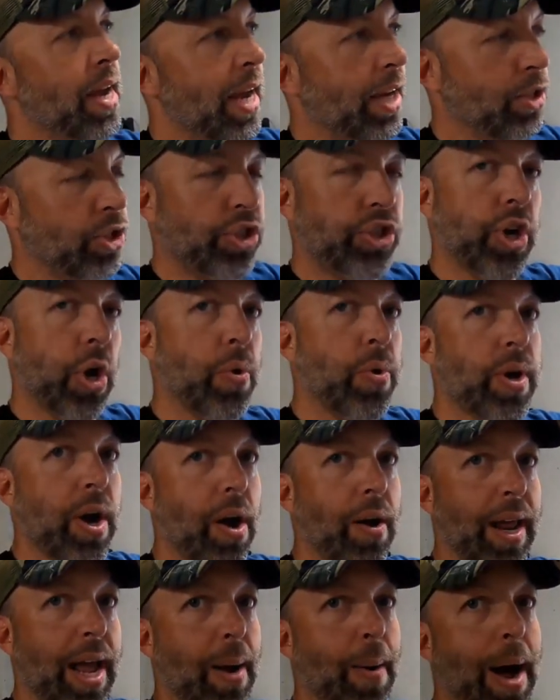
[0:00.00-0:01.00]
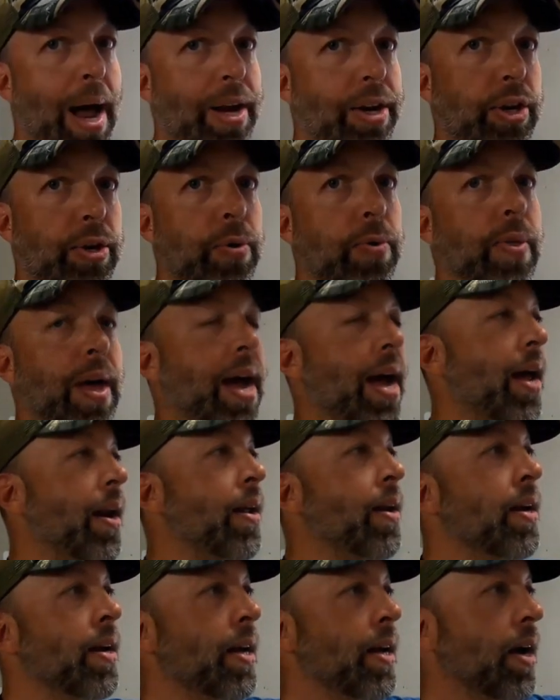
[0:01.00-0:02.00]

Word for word: and show y'all how I do that